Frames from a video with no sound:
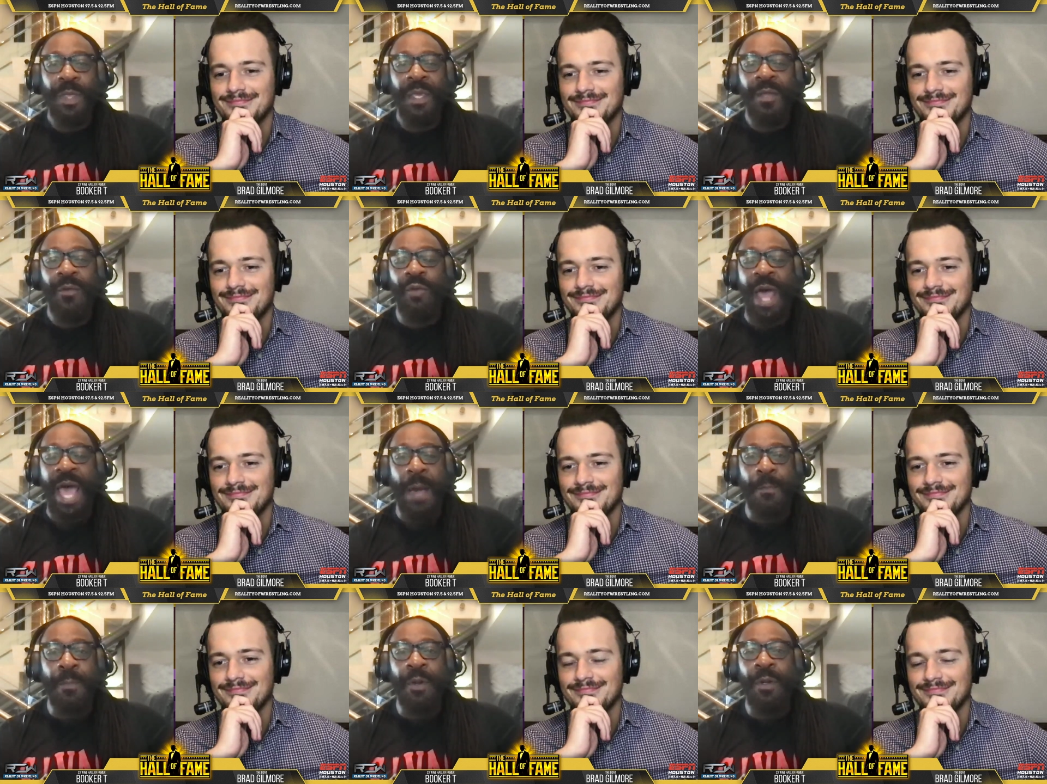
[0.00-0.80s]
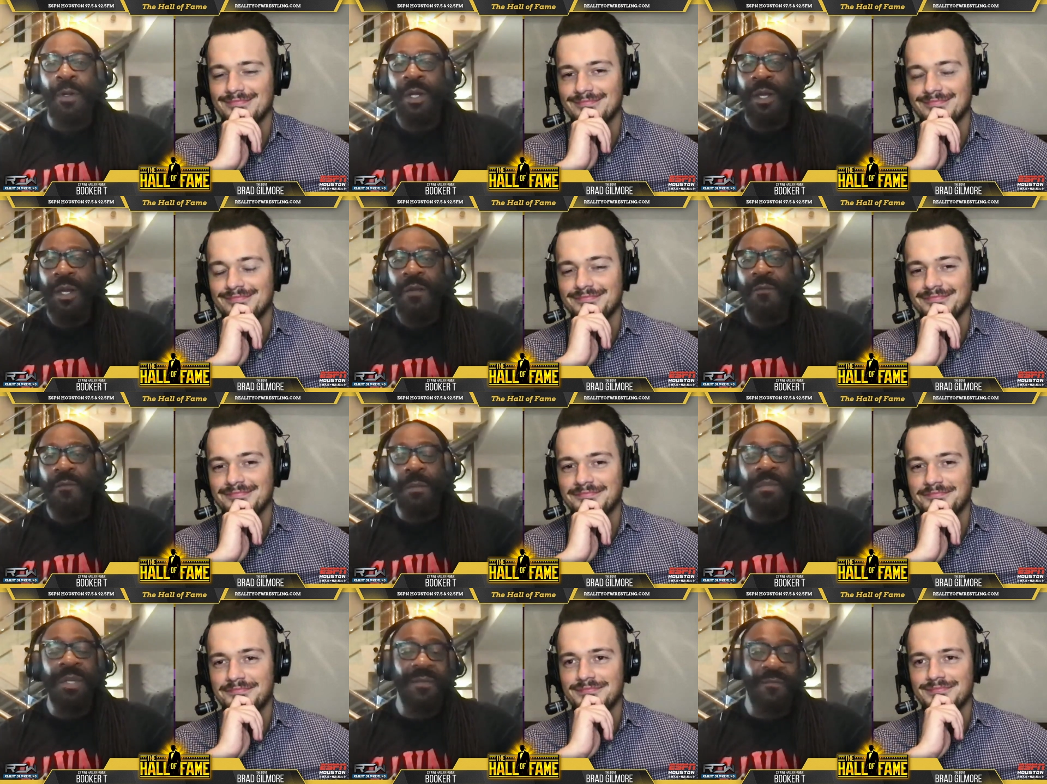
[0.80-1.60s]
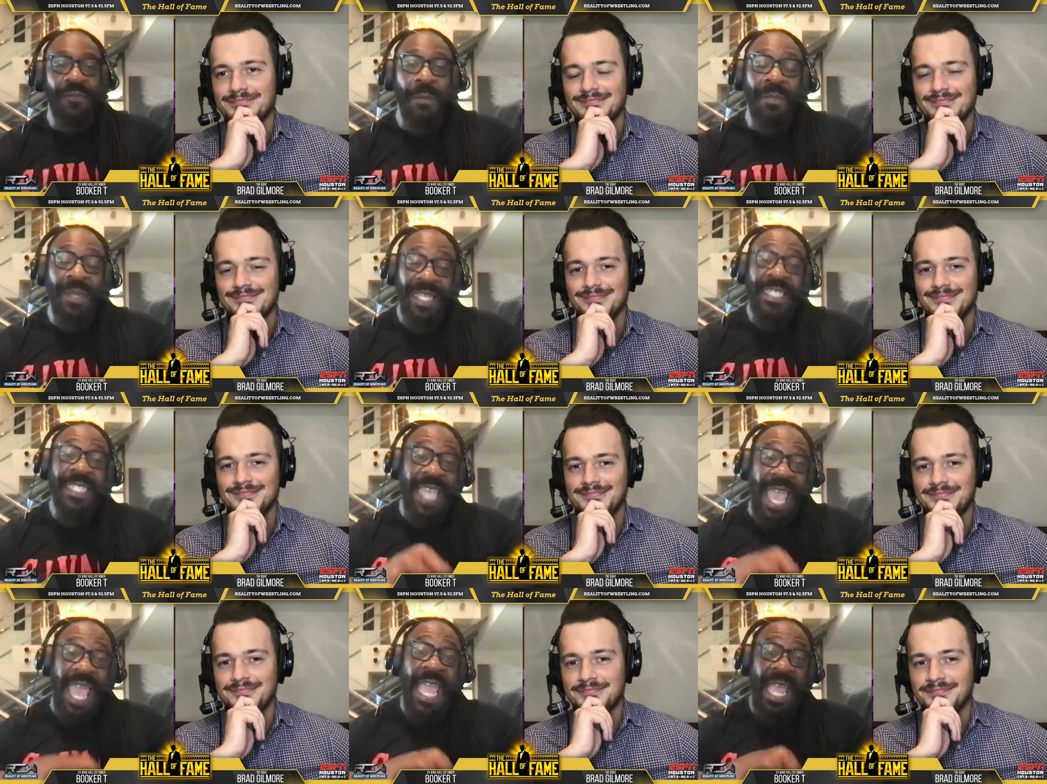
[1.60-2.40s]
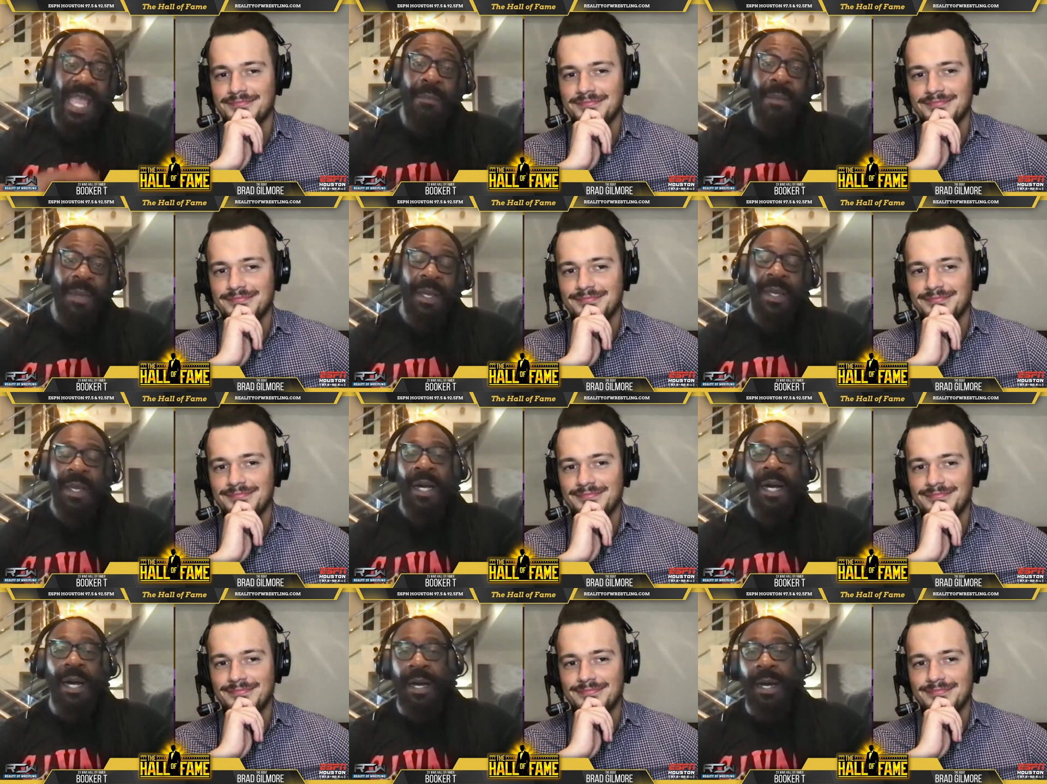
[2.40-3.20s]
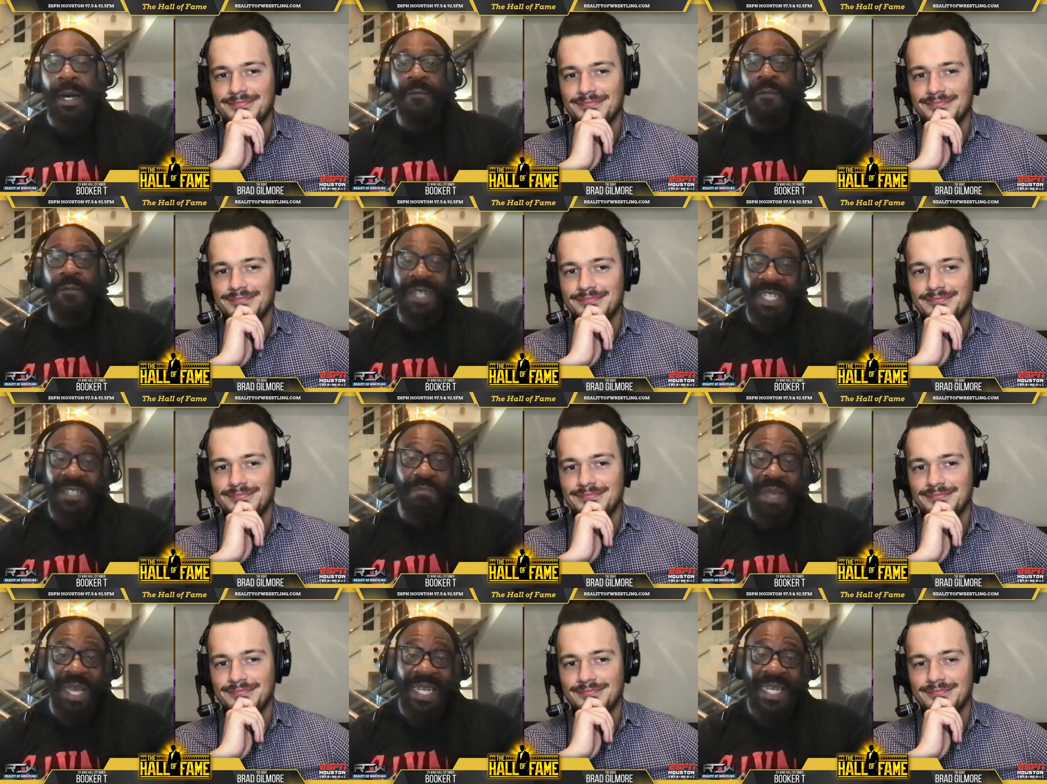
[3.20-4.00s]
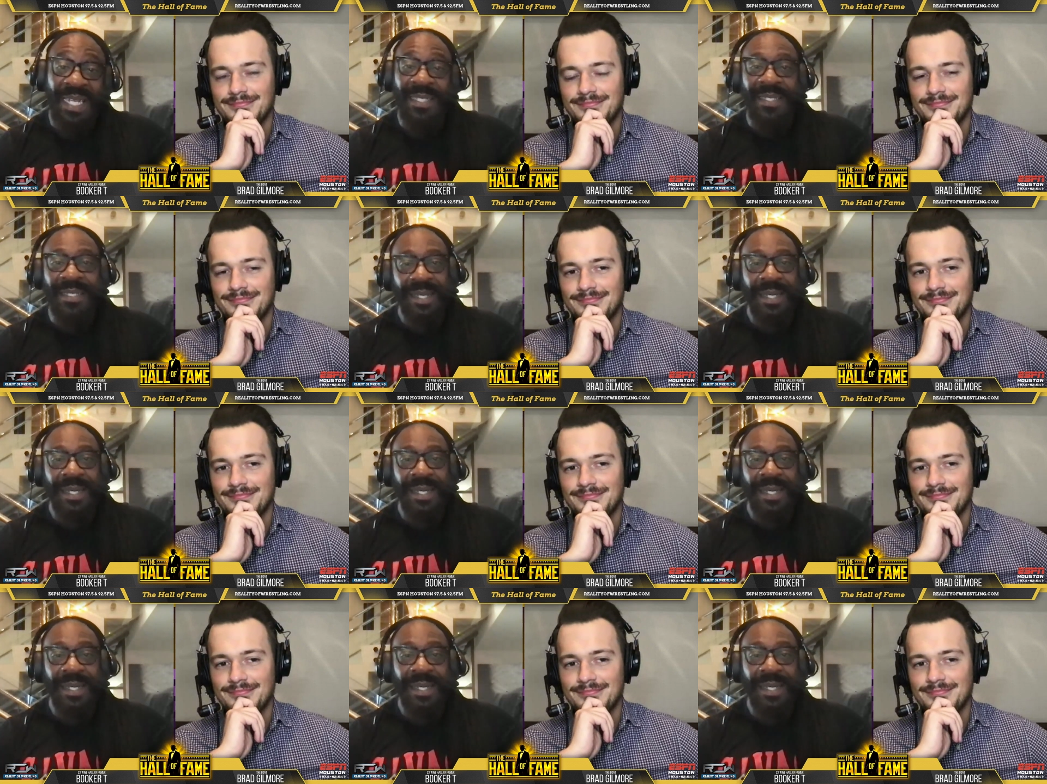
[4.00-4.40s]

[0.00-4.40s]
Speaker 1: rapper from the, from this game, uh, from this business.